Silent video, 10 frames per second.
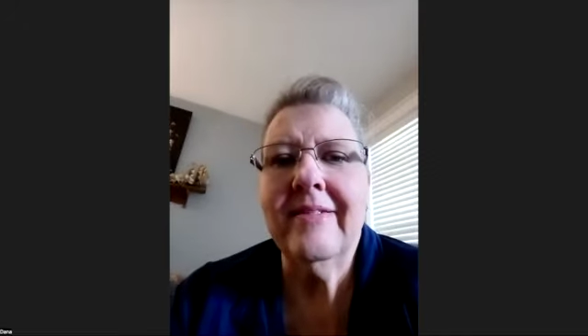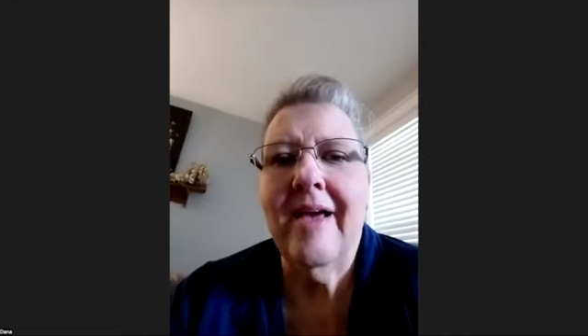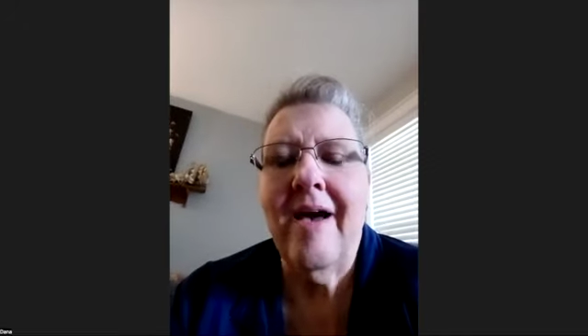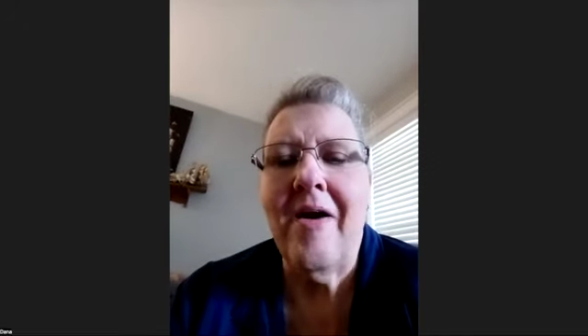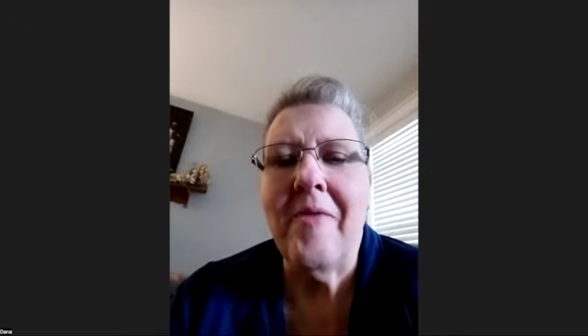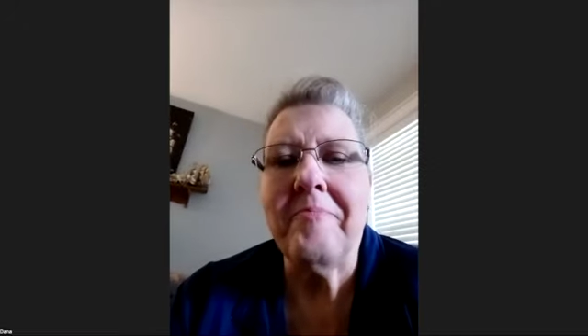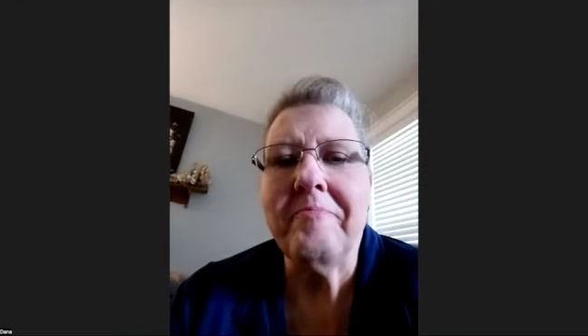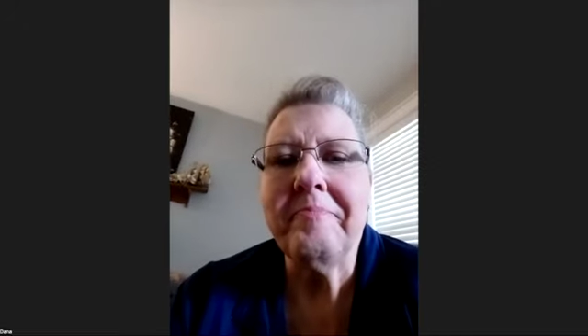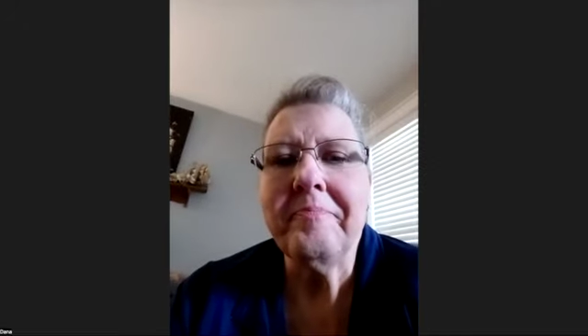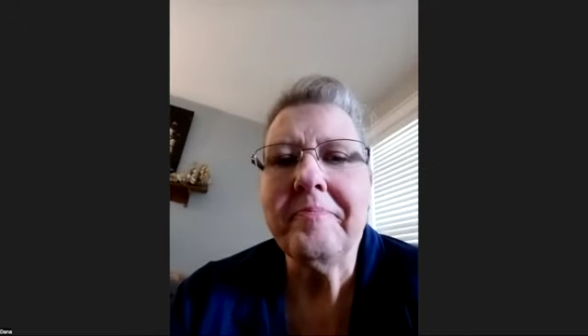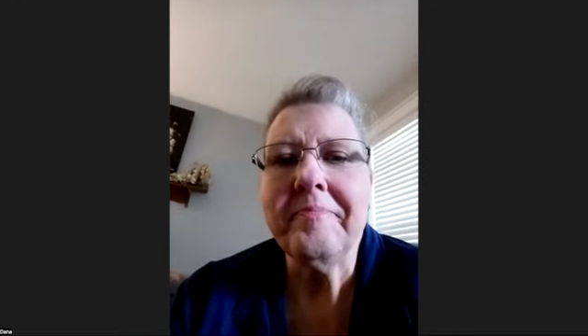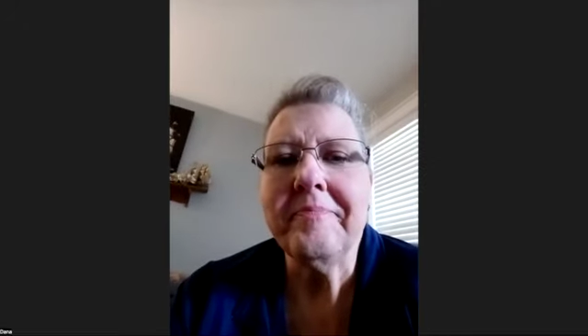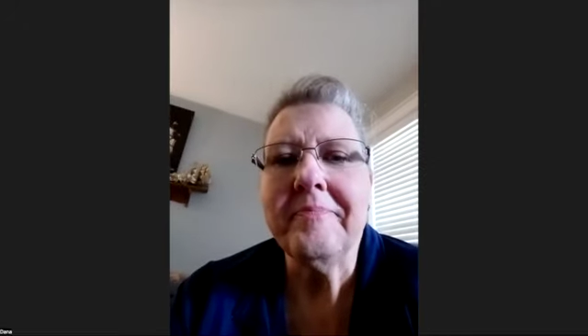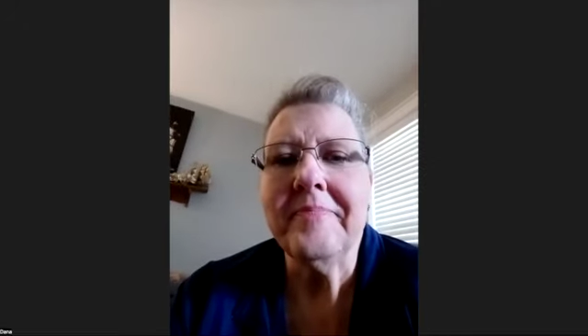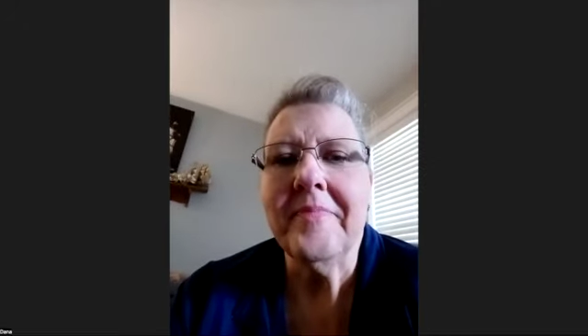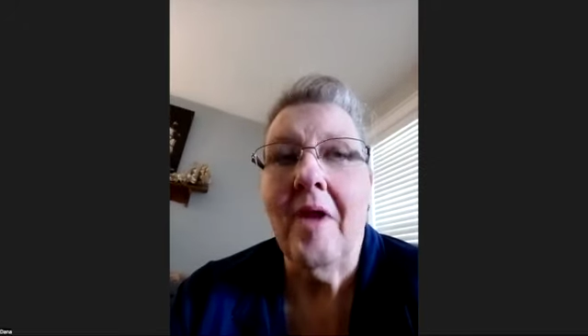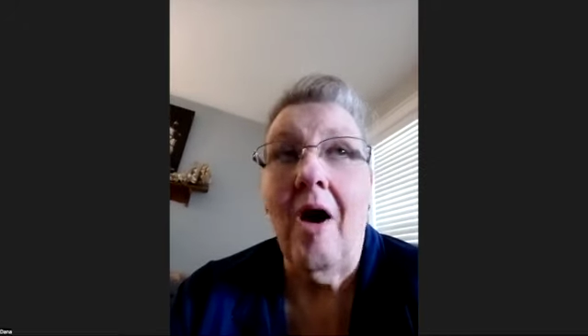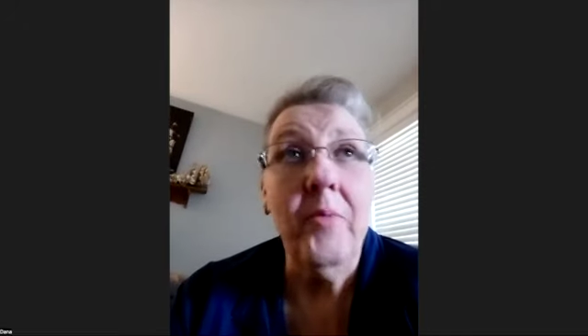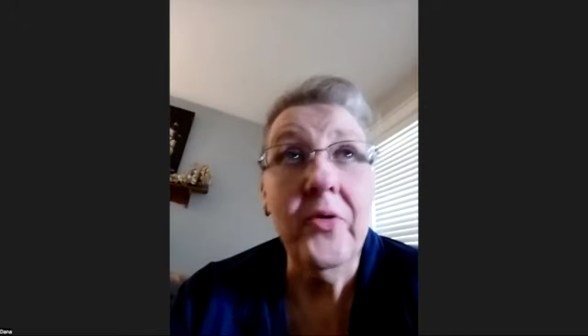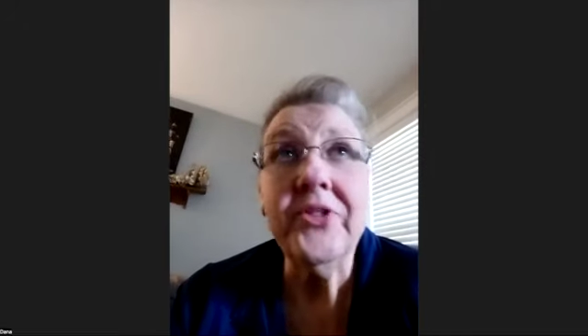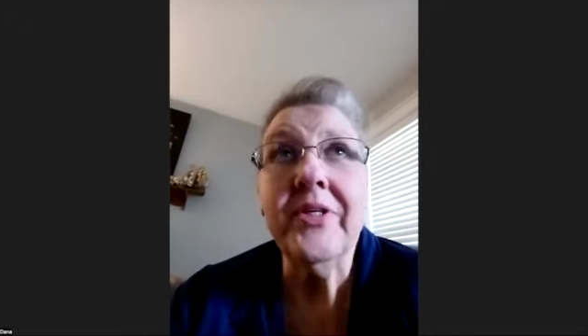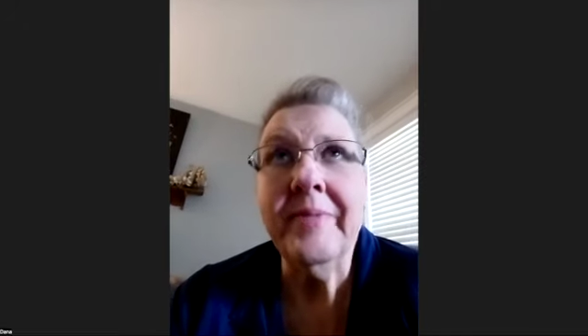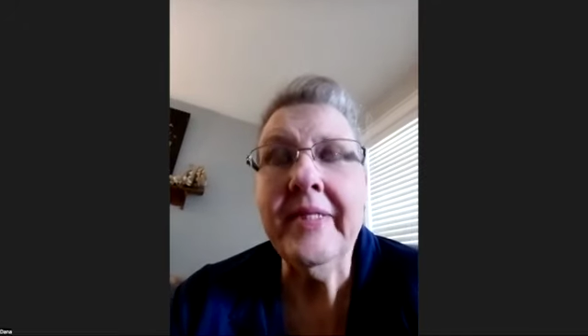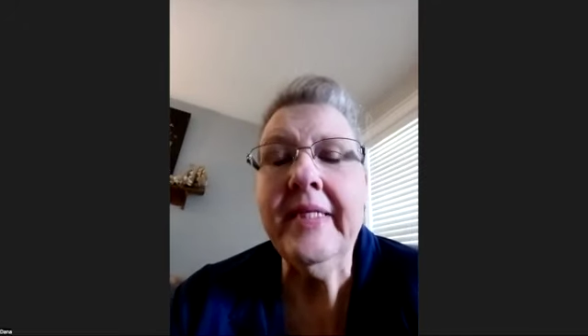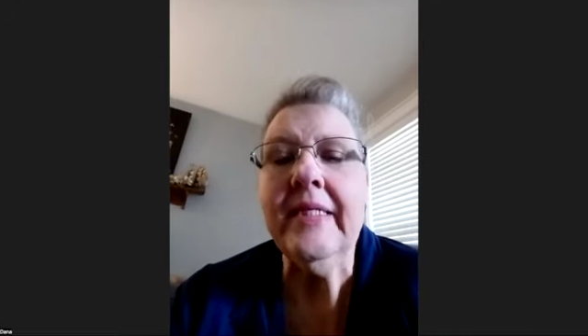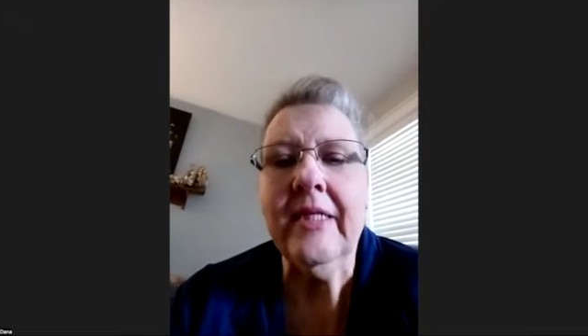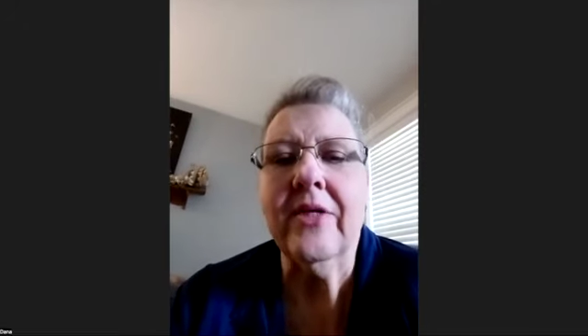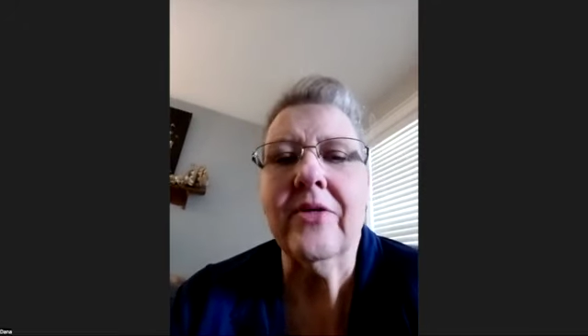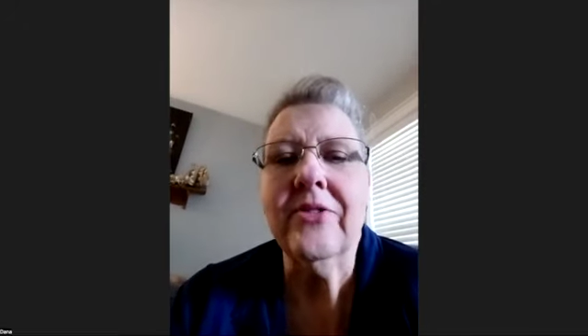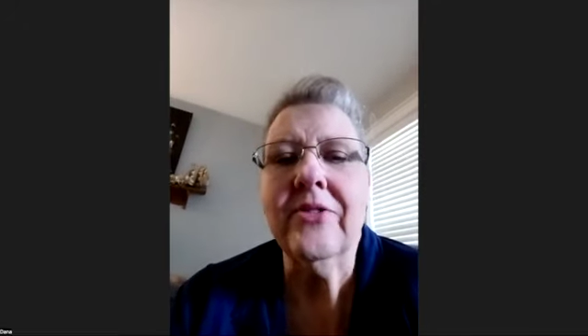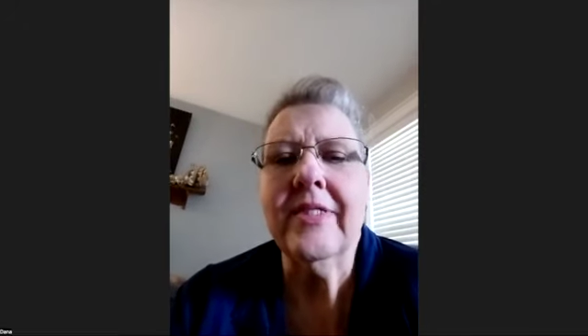almost completely closed.